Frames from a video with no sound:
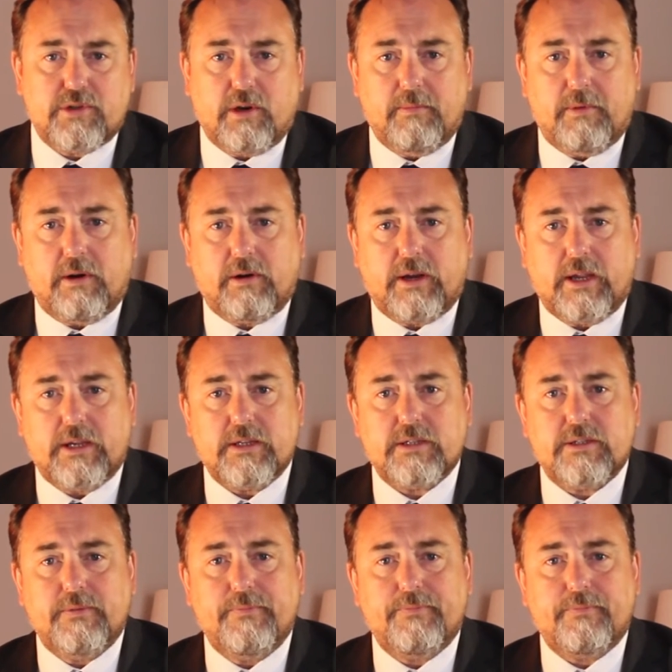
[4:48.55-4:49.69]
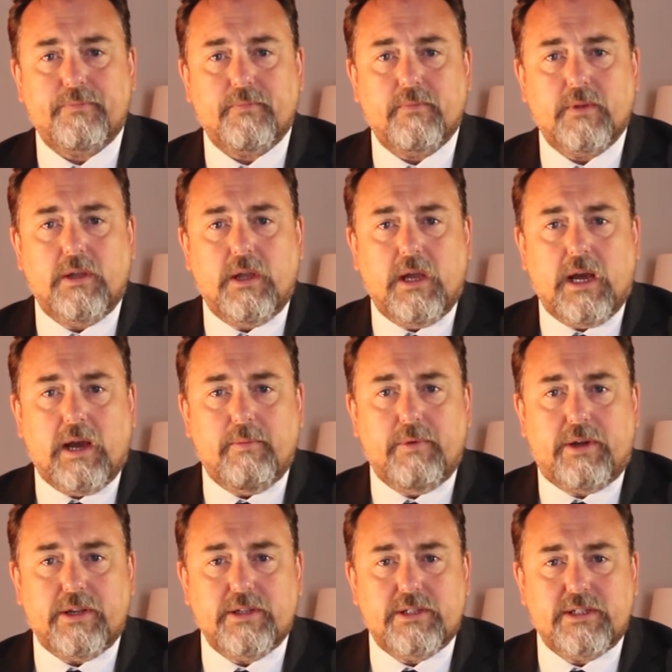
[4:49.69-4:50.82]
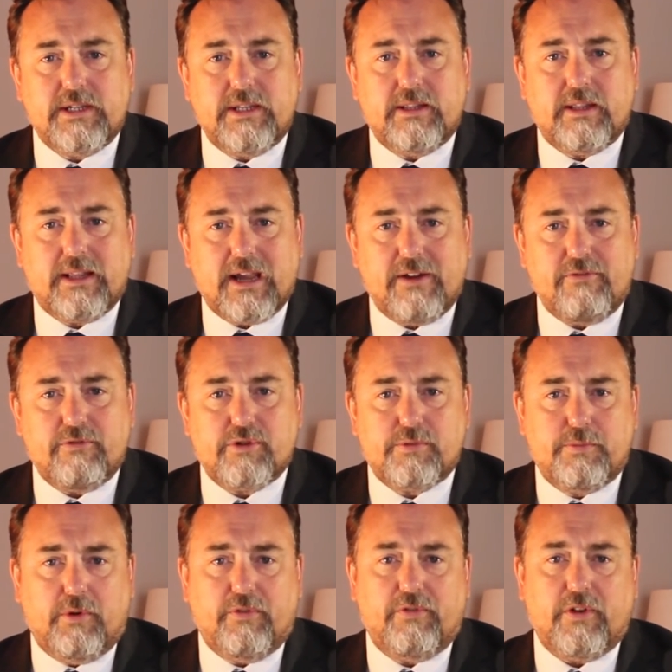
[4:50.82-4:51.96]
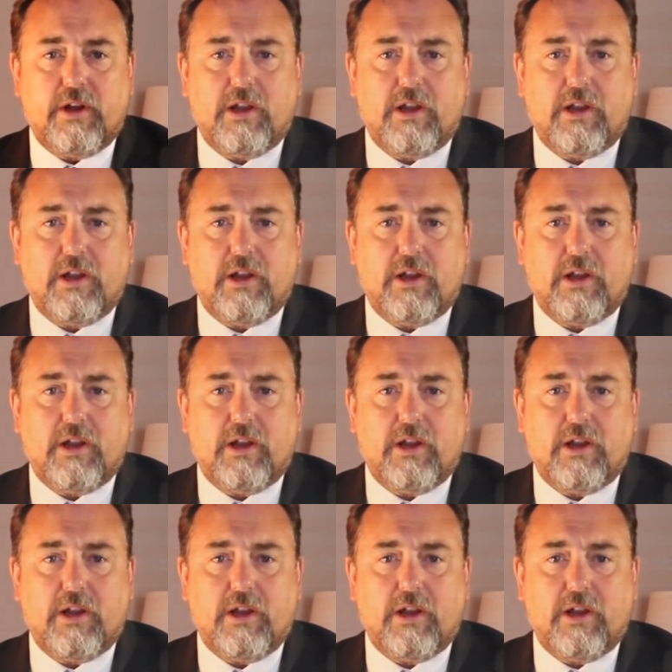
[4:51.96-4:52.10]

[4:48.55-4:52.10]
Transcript: markets. And we can see that the average portfolio